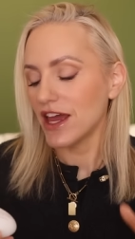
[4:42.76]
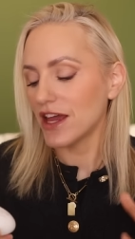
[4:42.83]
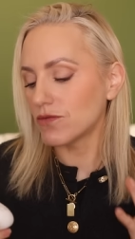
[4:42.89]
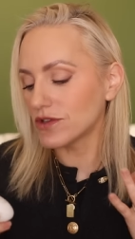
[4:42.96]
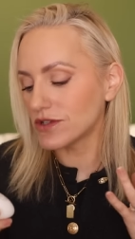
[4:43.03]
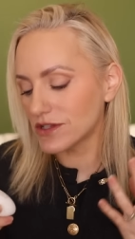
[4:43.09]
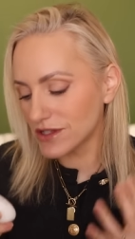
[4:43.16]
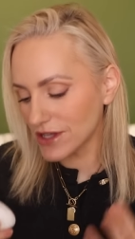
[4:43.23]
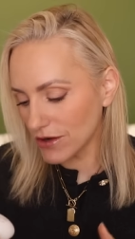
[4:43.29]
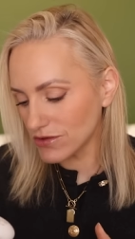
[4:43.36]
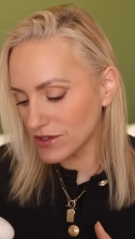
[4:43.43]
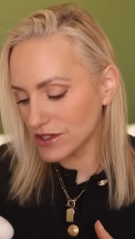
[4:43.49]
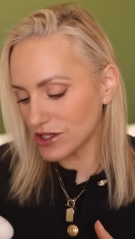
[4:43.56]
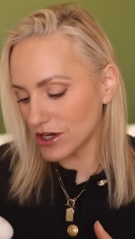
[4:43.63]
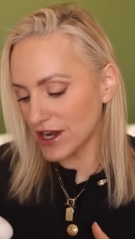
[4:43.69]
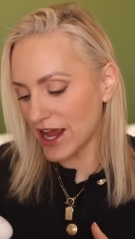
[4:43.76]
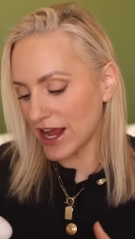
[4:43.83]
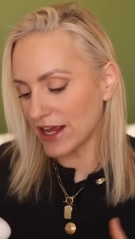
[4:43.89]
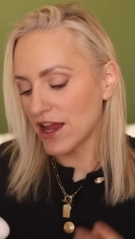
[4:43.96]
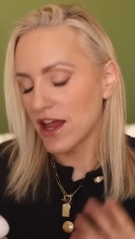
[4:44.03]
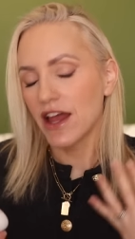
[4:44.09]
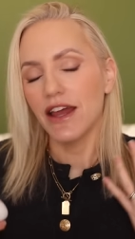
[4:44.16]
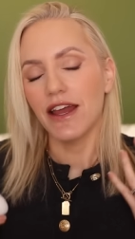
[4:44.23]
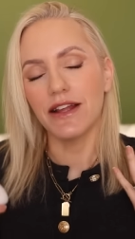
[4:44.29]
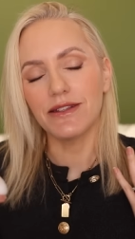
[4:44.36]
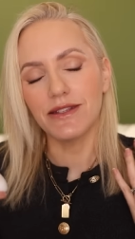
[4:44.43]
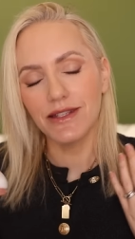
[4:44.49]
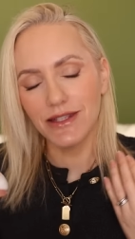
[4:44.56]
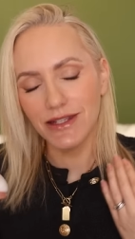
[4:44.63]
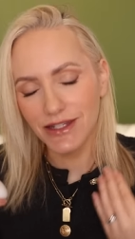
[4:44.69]
It was so stunning.
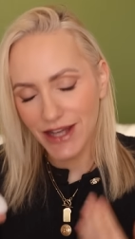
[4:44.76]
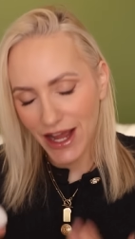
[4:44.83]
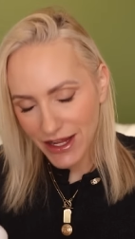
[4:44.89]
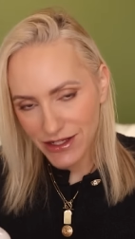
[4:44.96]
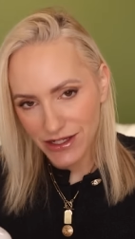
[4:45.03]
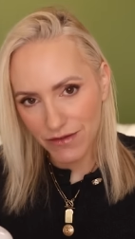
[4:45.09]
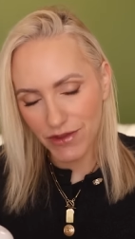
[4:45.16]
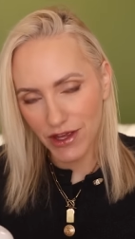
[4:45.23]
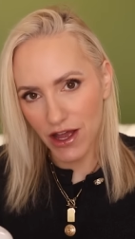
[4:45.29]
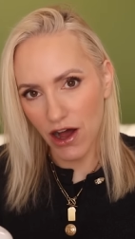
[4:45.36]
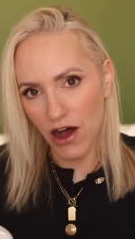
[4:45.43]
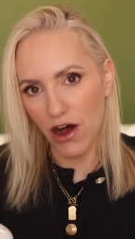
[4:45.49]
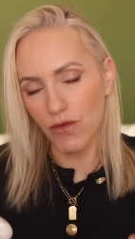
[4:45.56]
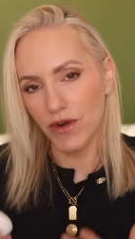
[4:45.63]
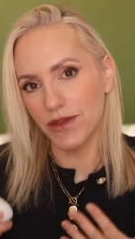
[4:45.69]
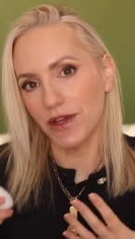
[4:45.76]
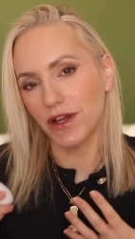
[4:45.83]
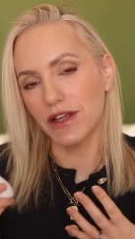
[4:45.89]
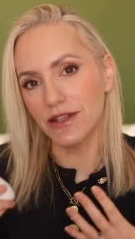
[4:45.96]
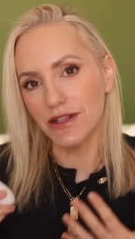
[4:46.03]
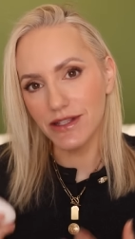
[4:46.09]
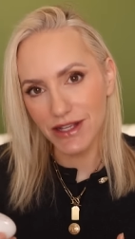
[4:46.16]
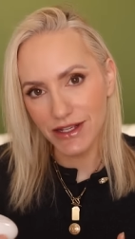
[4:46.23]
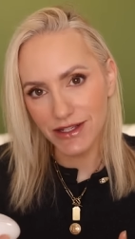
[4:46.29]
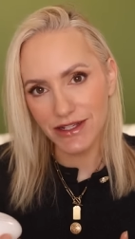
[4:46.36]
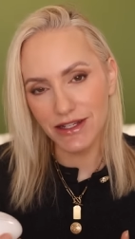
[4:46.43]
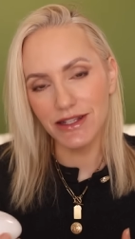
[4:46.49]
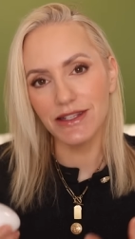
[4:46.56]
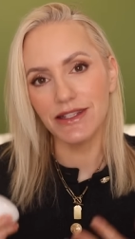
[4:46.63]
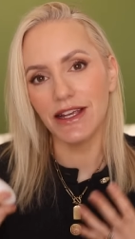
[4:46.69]
It's state of the art with the
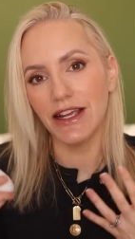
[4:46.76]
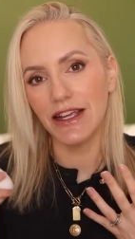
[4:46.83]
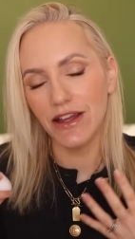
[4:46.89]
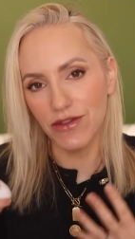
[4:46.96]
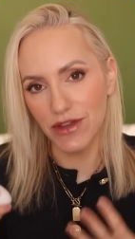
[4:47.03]
consistency,